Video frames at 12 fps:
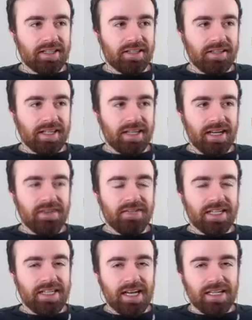Like, not even
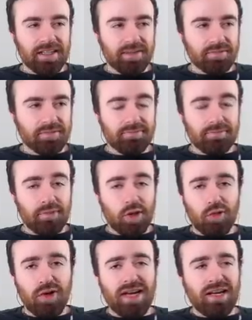attacking him.
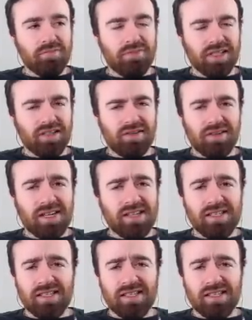No rating, but crazy